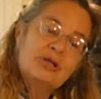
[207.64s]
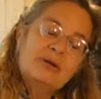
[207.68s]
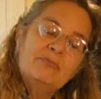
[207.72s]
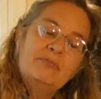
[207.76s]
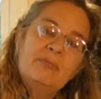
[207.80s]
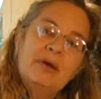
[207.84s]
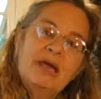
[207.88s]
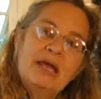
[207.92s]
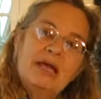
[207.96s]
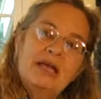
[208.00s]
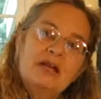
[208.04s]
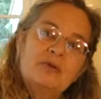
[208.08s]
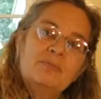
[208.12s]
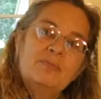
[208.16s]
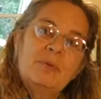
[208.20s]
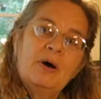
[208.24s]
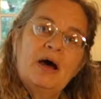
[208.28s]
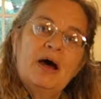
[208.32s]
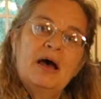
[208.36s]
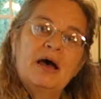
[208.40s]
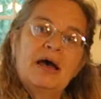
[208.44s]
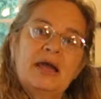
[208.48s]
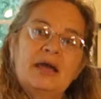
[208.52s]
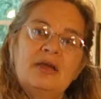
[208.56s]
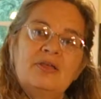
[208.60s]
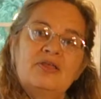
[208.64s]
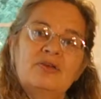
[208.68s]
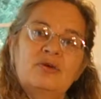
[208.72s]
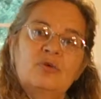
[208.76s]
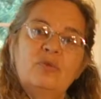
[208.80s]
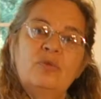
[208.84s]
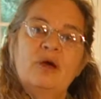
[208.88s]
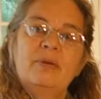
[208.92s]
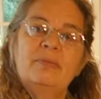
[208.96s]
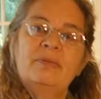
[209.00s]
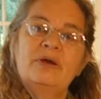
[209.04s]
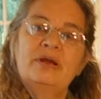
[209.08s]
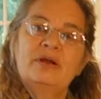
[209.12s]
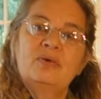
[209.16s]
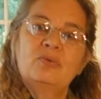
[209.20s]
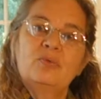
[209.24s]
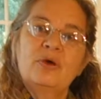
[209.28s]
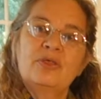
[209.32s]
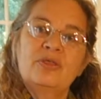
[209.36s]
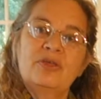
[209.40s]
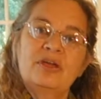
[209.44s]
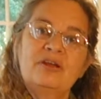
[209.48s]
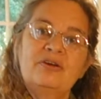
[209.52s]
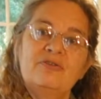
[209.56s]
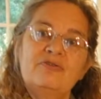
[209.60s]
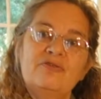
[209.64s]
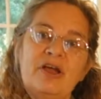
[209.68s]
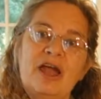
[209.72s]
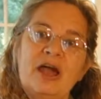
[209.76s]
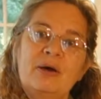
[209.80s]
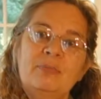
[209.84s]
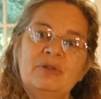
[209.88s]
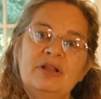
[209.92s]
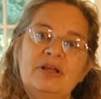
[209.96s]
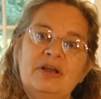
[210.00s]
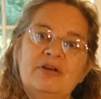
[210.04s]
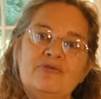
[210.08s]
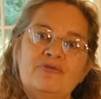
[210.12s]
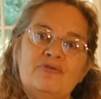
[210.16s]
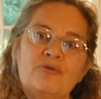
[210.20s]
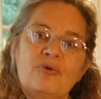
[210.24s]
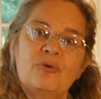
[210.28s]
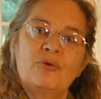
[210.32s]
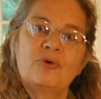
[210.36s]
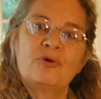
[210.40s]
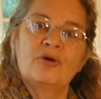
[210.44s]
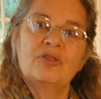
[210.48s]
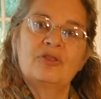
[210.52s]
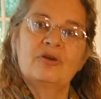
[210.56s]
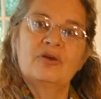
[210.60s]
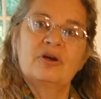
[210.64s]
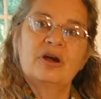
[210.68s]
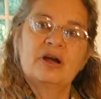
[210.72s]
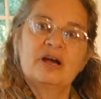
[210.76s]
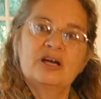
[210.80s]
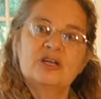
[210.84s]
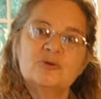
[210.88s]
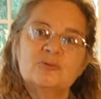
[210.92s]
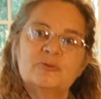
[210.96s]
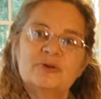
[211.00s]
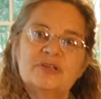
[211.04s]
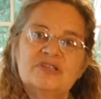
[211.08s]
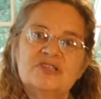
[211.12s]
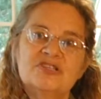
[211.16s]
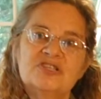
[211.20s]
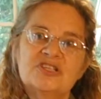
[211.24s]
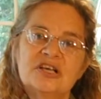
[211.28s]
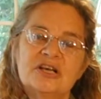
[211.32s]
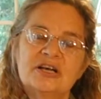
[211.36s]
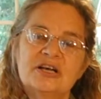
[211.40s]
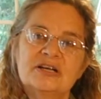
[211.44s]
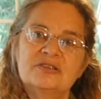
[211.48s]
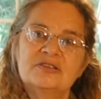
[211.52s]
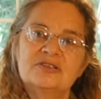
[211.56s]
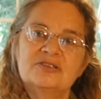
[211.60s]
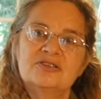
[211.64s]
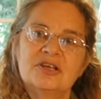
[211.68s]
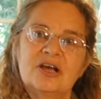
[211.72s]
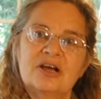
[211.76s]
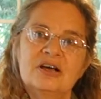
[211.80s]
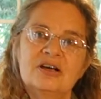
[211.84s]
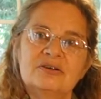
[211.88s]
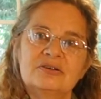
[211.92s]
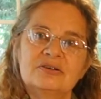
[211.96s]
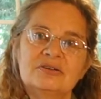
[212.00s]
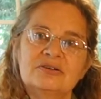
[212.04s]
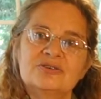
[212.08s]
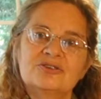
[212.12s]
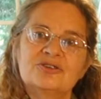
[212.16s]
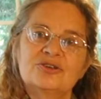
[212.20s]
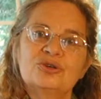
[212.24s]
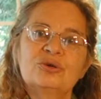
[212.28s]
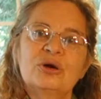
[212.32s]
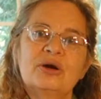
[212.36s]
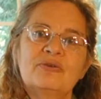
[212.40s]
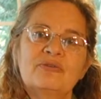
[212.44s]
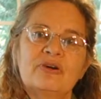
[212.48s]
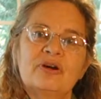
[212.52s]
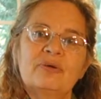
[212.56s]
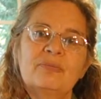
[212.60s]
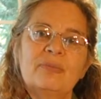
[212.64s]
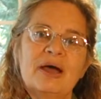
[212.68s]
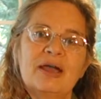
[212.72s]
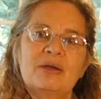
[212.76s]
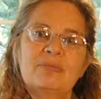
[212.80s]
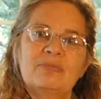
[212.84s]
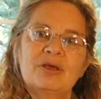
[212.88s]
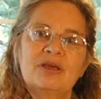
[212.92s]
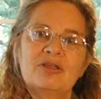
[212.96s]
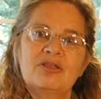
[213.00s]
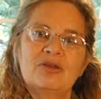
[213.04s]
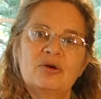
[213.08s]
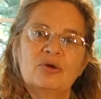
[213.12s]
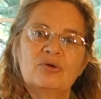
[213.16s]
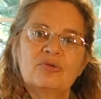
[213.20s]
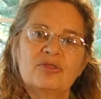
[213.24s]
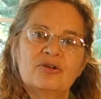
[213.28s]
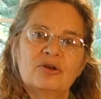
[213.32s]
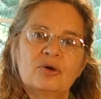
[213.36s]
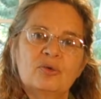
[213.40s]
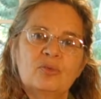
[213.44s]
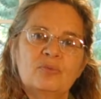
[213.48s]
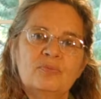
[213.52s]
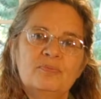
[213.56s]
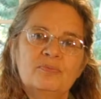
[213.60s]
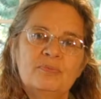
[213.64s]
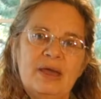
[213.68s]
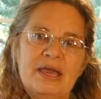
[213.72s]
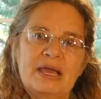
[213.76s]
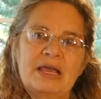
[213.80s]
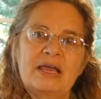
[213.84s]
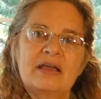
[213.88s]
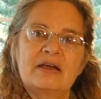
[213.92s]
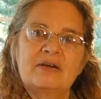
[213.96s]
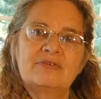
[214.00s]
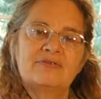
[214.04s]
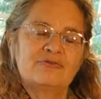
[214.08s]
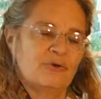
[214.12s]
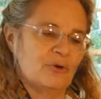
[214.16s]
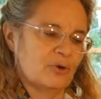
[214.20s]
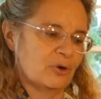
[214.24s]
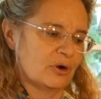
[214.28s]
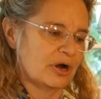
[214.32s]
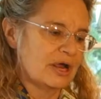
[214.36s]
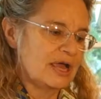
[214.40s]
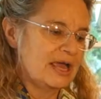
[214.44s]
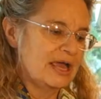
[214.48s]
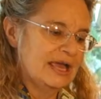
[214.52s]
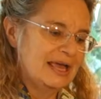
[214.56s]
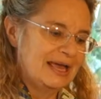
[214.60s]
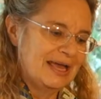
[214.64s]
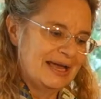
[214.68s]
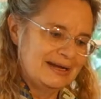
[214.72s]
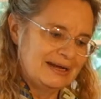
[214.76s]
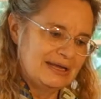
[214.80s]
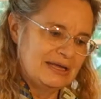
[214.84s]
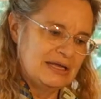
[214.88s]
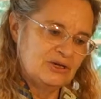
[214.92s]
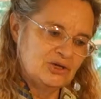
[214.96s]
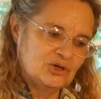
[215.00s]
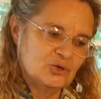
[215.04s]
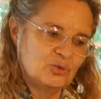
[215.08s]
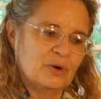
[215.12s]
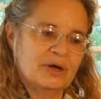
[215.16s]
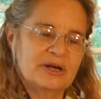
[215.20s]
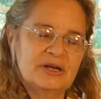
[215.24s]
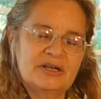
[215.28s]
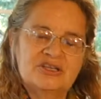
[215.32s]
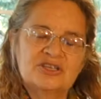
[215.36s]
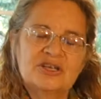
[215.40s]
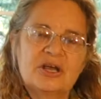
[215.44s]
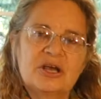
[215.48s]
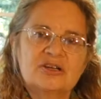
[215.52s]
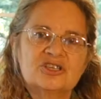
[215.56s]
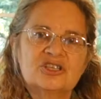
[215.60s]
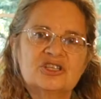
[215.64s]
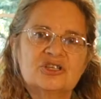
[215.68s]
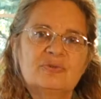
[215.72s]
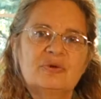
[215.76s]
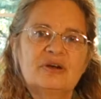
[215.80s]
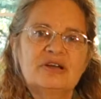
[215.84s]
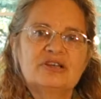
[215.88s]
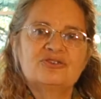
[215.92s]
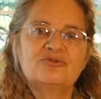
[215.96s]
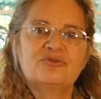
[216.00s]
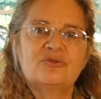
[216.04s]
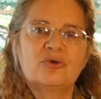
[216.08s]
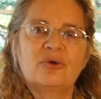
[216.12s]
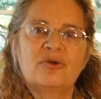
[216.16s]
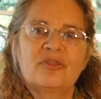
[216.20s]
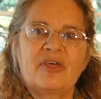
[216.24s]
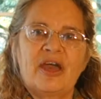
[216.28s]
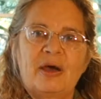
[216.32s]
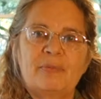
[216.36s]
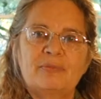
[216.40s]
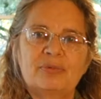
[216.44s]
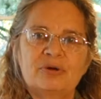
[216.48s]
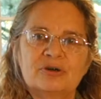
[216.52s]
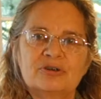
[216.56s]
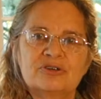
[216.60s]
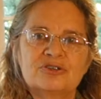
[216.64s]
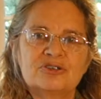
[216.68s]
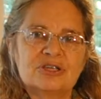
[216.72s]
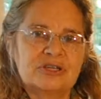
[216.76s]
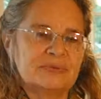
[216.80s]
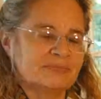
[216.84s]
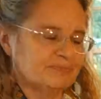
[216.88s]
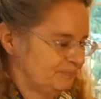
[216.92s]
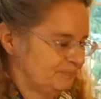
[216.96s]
made by the women within a family for their husbands, sons, uncles, whoever it might be they're making it for, and each one is customized for that person.